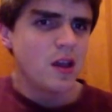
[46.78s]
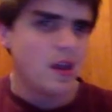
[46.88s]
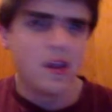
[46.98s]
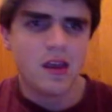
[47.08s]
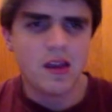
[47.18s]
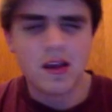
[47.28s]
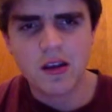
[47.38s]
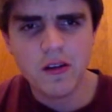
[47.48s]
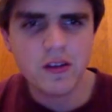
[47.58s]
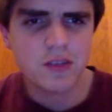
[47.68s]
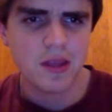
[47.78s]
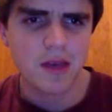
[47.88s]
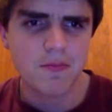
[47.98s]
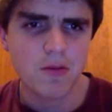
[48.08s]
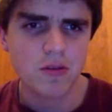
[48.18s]
it occurs to me
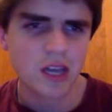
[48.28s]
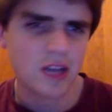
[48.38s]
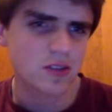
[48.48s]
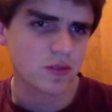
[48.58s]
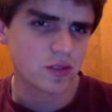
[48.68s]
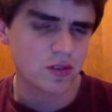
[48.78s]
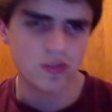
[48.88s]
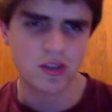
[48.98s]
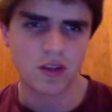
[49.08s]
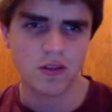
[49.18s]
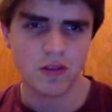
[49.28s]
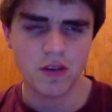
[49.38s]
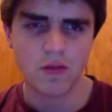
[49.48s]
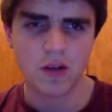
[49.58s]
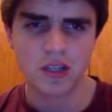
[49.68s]
that most high school students, including
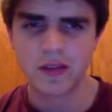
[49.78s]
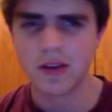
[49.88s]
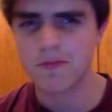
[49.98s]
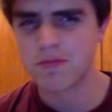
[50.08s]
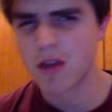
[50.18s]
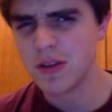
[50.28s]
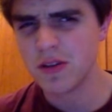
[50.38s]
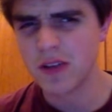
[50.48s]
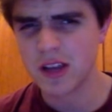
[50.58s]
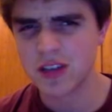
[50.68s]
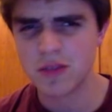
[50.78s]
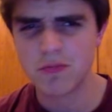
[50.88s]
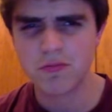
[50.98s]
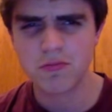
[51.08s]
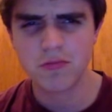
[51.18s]
you watching this video, probably don't
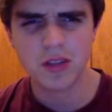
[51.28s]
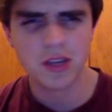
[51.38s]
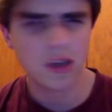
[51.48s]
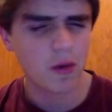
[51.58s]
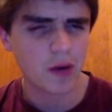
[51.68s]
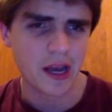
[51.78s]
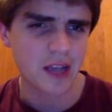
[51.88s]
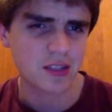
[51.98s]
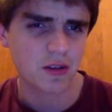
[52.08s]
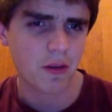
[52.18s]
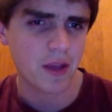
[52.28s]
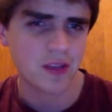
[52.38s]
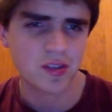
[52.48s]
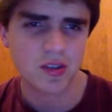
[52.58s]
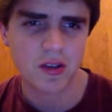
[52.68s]
actually really know what an acid or a
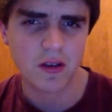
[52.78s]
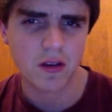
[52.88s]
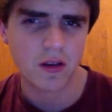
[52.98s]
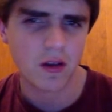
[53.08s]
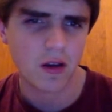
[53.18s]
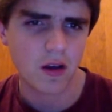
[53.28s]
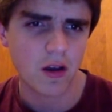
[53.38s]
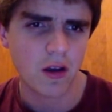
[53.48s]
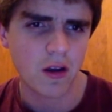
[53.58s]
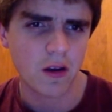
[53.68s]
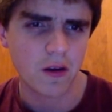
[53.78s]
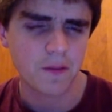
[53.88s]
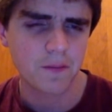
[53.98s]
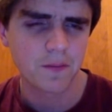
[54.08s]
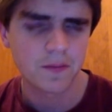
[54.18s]
base are.
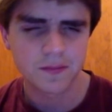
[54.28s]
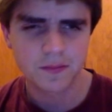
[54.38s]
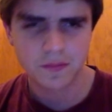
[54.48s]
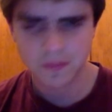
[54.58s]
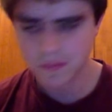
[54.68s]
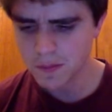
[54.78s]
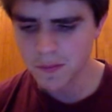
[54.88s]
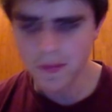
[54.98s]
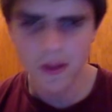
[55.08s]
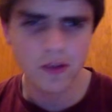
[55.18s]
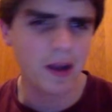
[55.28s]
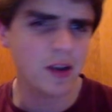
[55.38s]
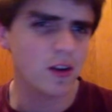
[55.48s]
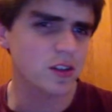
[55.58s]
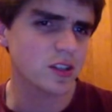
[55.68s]
And you might
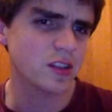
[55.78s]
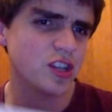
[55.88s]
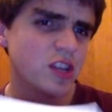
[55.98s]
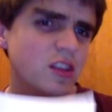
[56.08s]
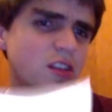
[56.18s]
notice on the sheet that